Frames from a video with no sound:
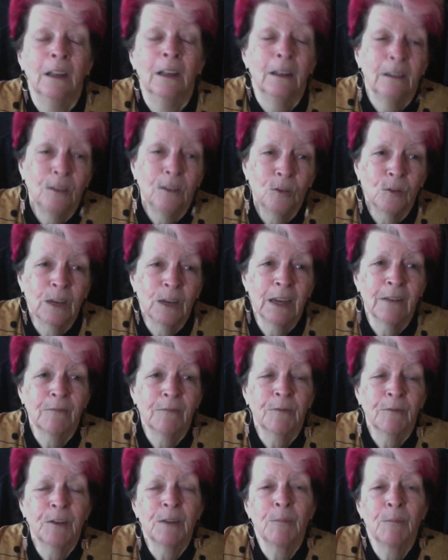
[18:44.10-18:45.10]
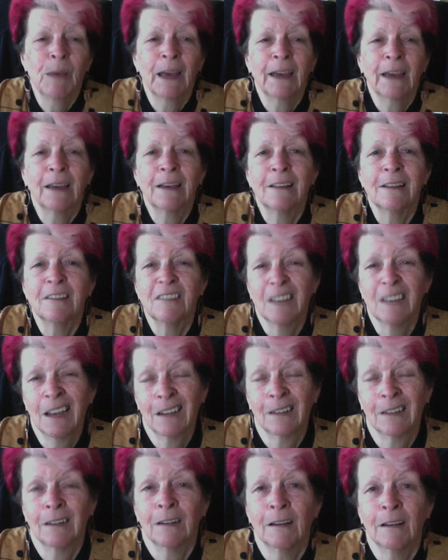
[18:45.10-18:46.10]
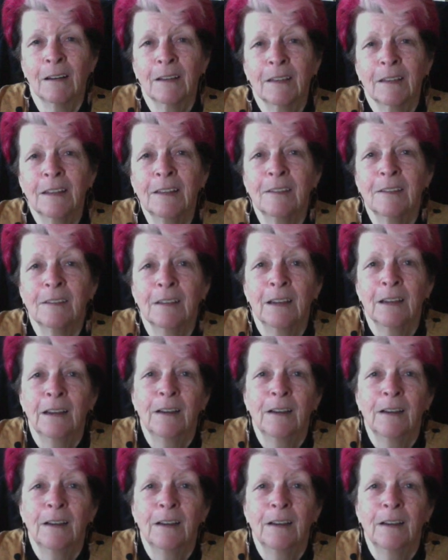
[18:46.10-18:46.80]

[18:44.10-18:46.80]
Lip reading: You'll get feedback exactly like this